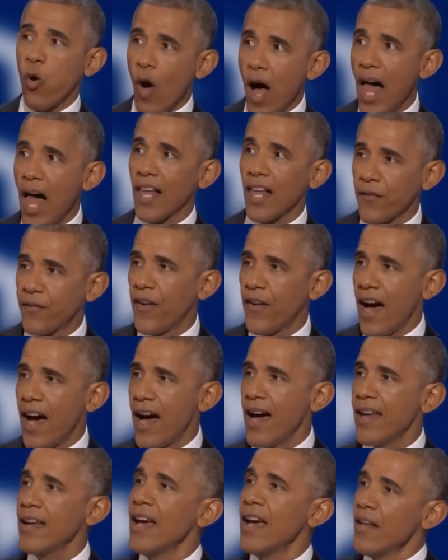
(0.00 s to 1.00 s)

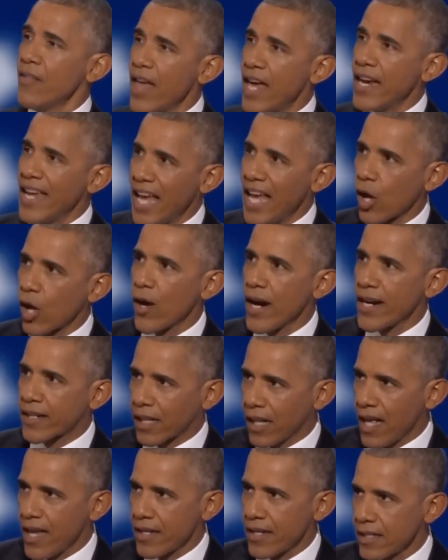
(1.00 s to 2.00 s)
qualified than Hillary
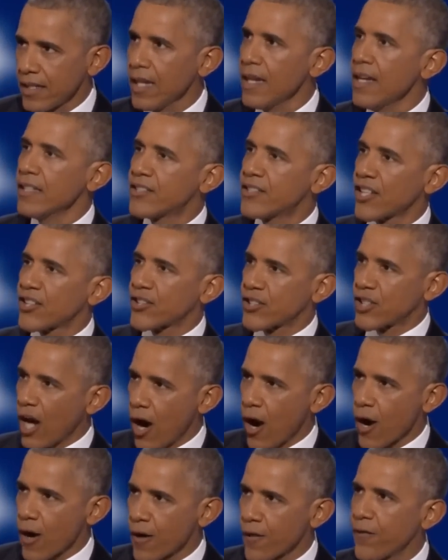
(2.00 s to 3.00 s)
Clinton to
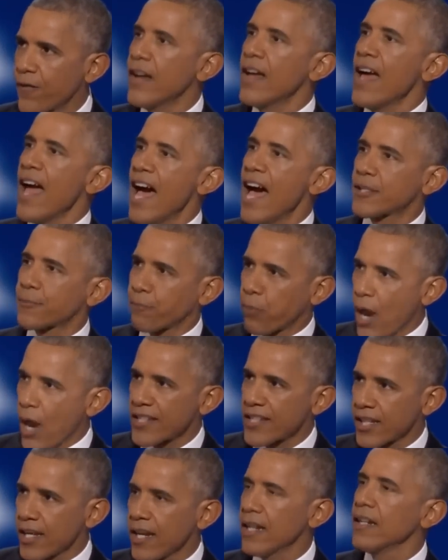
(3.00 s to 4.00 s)
serve as
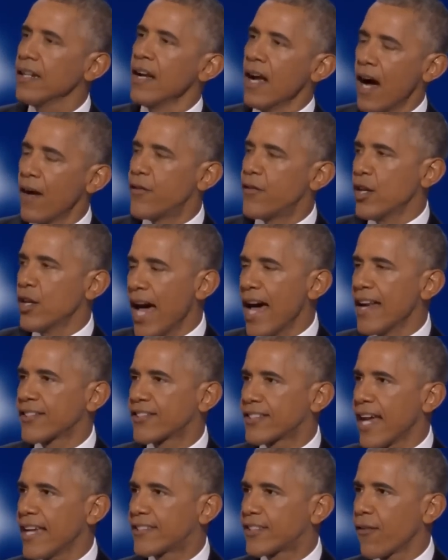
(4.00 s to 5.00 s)
President of the
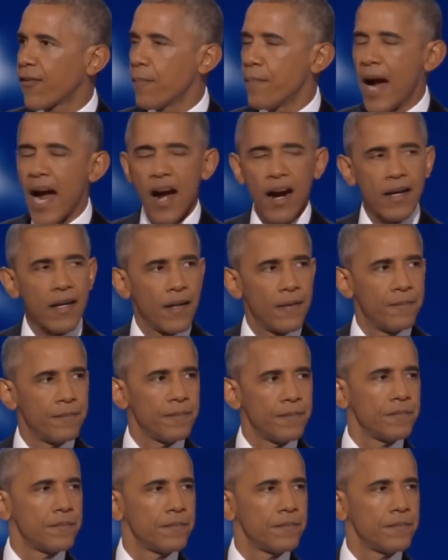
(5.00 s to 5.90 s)
United States of America.